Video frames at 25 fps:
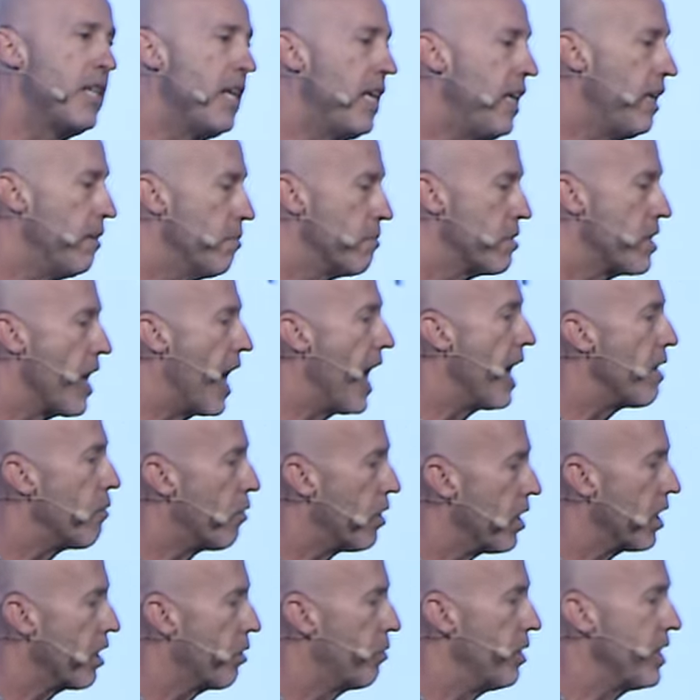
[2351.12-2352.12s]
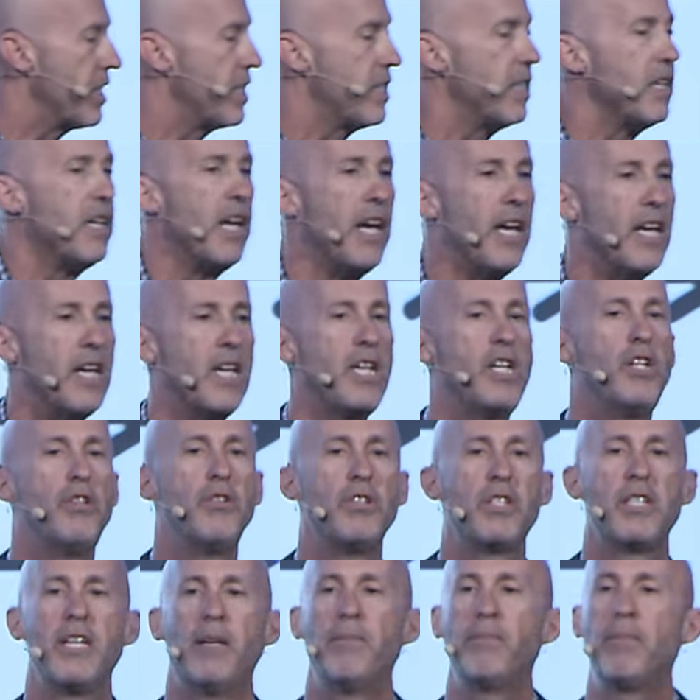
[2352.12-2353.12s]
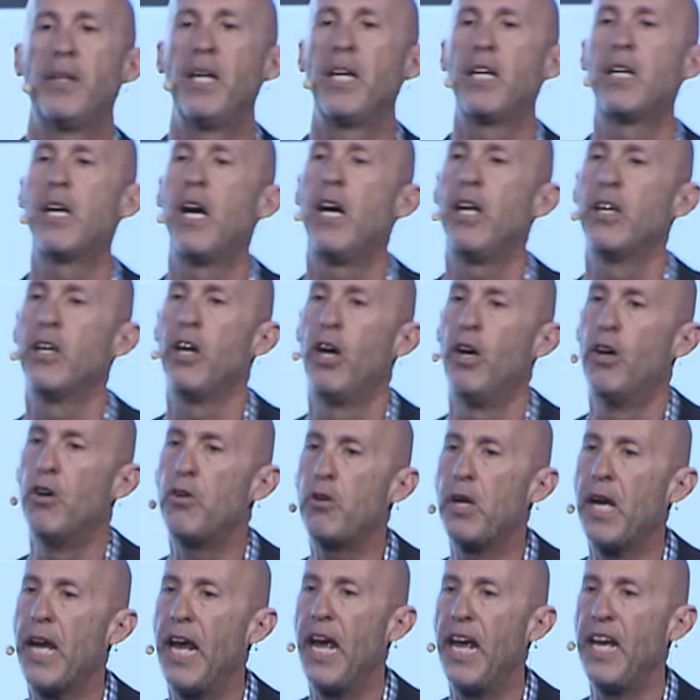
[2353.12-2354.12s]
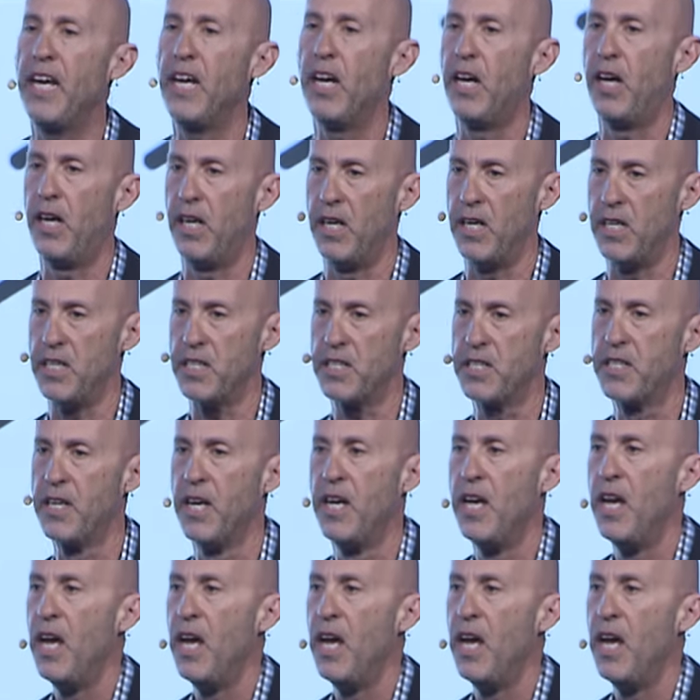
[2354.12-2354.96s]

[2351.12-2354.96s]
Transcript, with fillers: teams I work with today use something called OKRs.